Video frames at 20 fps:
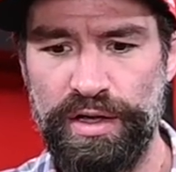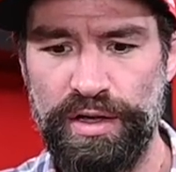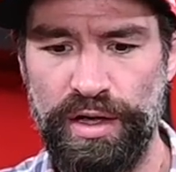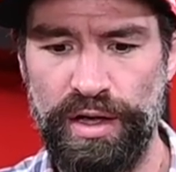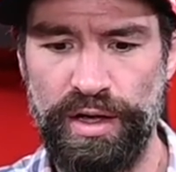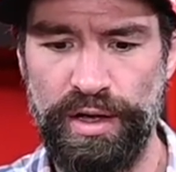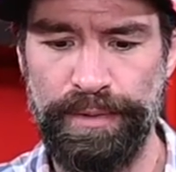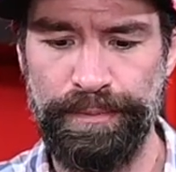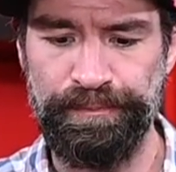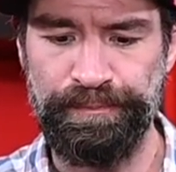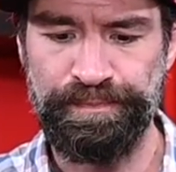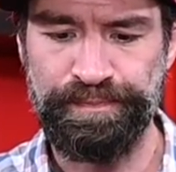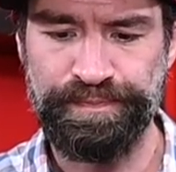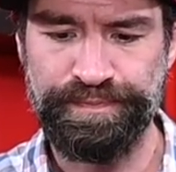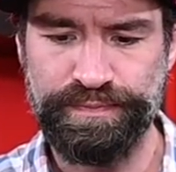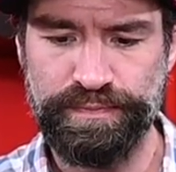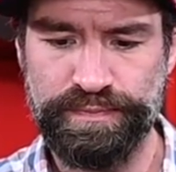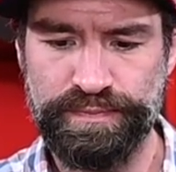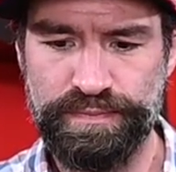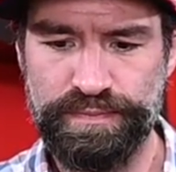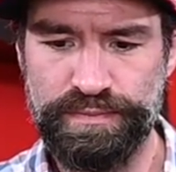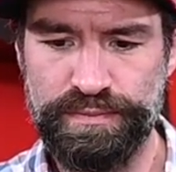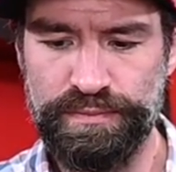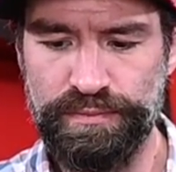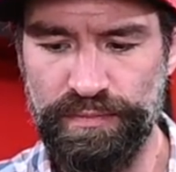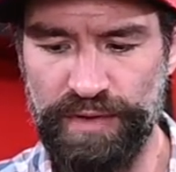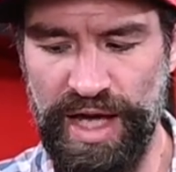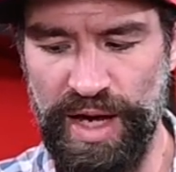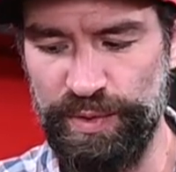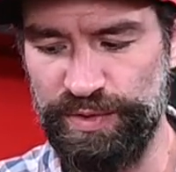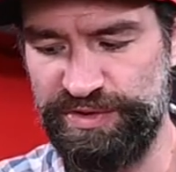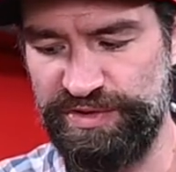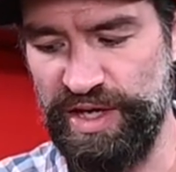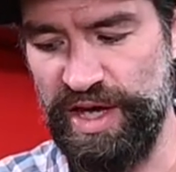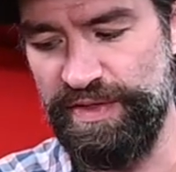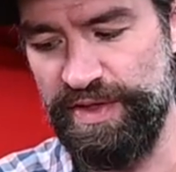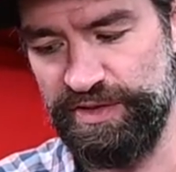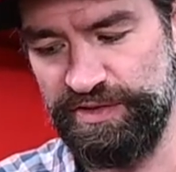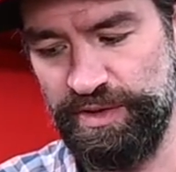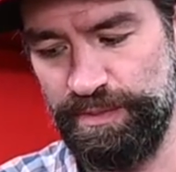Um, I would
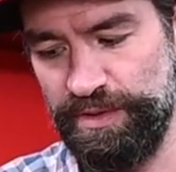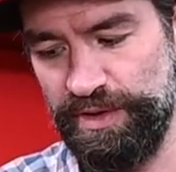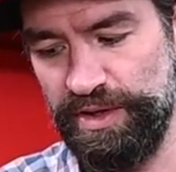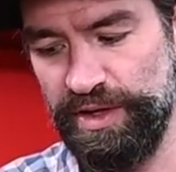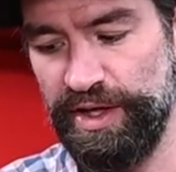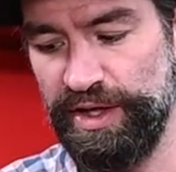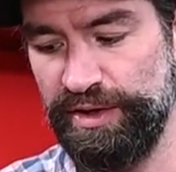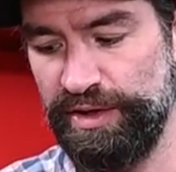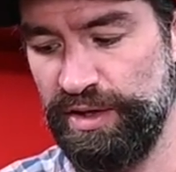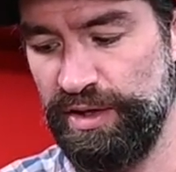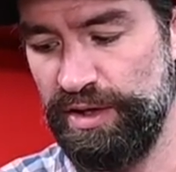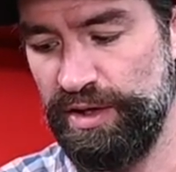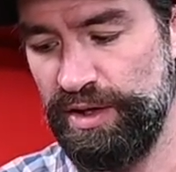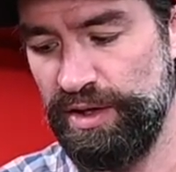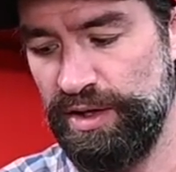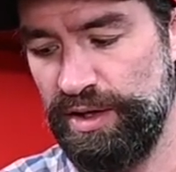say that something like